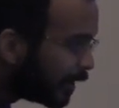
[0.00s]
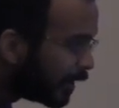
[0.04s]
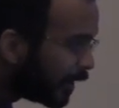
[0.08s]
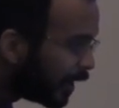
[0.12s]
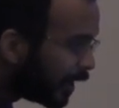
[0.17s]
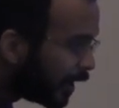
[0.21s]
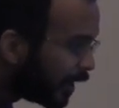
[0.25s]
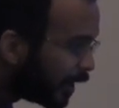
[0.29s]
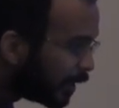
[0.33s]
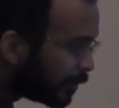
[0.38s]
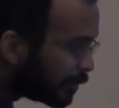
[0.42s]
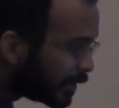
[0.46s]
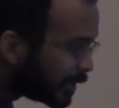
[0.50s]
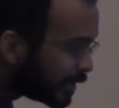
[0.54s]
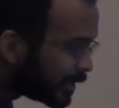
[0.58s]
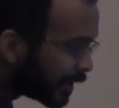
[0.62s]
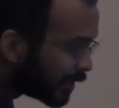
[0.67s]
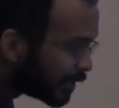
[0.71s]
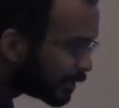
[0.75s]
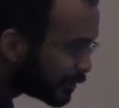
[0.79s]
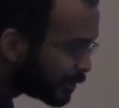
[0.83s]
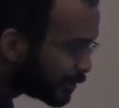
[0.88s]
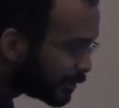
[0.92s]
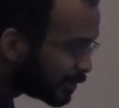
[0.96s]
Um, it
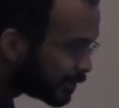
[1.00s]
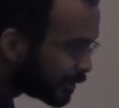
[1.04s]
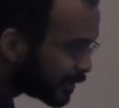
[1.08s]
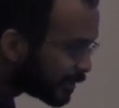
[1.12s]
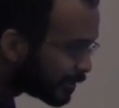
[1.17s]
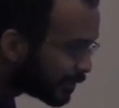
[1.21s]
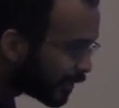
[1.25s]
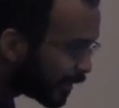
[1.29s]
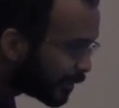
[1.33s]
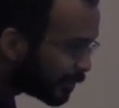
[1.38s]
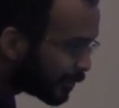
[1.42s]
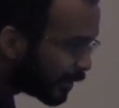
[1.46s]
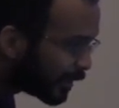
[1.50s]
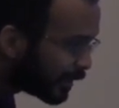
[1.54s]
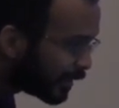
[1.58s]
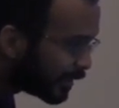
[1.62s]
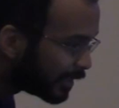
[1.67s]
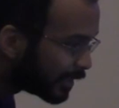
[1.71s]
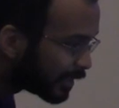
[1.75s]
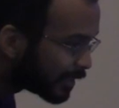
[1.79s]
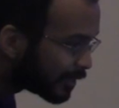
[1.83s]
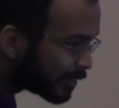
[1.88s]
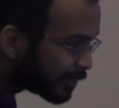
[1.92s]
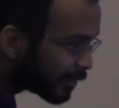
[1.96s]
tells you it's
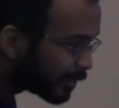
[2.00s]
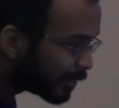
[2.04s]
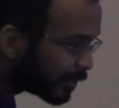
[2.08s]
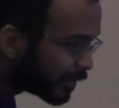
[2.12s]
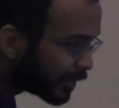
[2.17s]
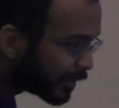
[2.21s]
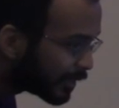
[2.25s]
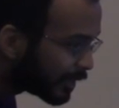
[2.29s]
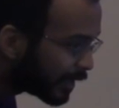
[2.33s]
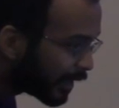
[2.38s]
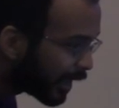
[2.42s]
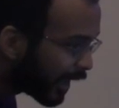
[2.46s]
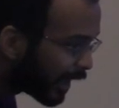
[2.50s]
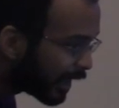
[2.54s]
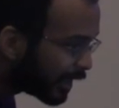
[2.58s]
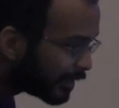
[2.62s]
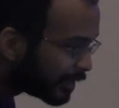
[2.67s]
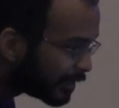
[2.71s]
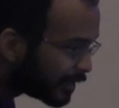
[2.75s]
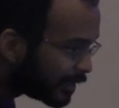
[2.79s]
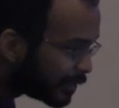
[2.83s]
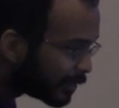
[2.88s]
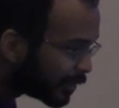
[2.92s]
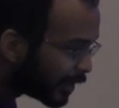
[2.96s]
vibrating the controller at
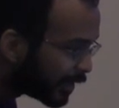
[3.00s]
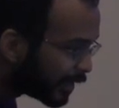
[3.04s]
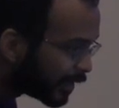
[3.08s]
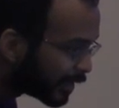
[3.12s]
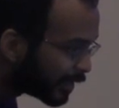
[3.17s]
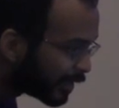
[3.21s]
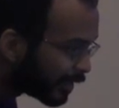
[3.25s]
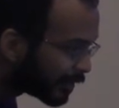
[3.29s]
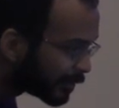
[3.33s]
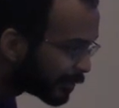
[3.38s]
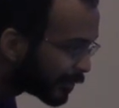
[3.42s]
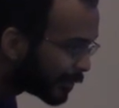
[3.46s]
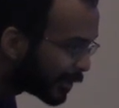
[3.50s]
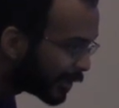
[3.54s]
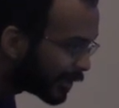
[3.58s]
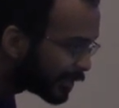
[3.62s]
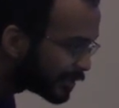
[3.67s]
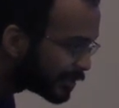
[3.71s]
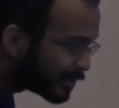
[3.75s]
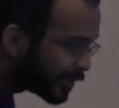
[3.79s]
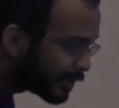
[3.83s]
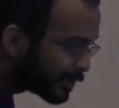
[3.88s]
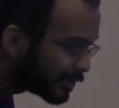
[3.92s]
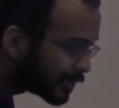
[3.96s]
debug on
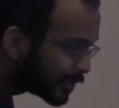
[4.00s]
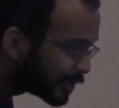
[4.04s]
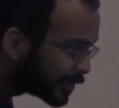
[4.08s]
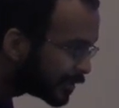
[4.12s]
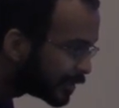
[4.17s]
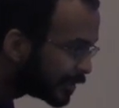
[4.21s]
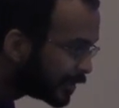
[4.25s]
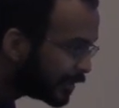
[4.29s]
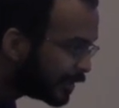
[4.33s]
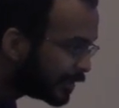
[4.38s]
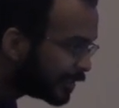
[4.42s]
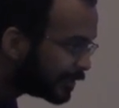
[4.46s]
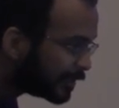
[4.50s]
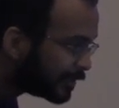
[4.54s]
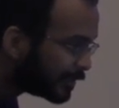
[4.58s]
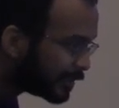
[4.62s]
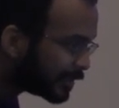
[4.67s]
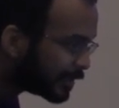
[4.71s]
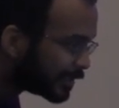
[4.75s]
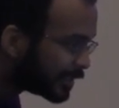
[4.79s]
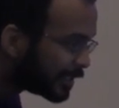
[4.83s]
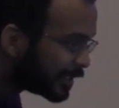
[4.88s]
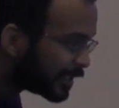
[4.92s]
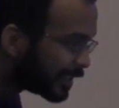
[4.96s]
robot.general, so you
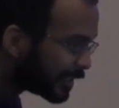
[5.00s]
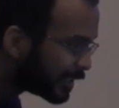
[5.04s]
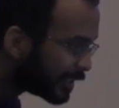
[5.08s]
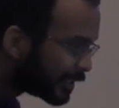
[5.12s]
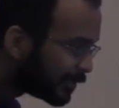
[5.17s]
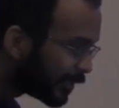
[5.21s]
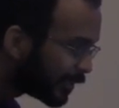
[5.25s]
can see that it's